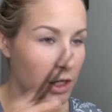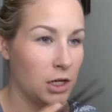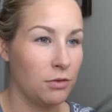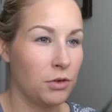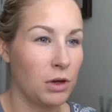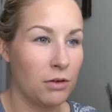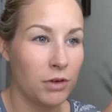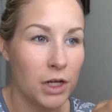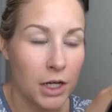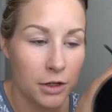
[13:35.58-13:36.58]
And if you
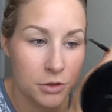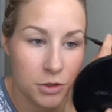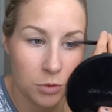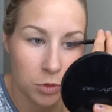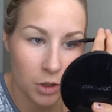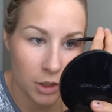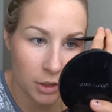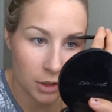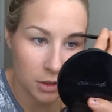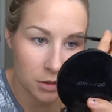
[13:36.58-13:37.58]
have any extra
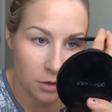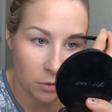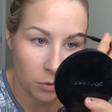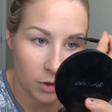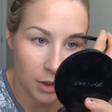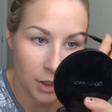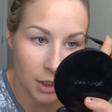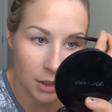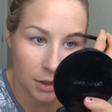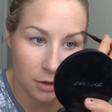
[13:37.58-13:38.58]
product that you don't want, it
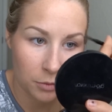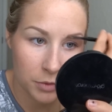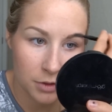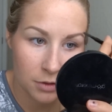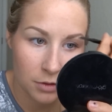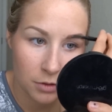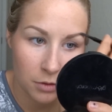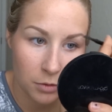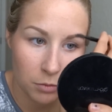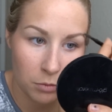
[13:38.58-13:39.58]
kind of helps
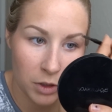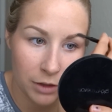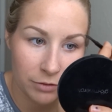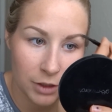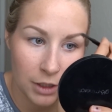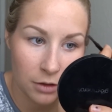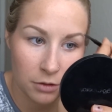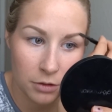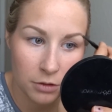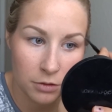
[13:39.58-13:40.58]
buff it out.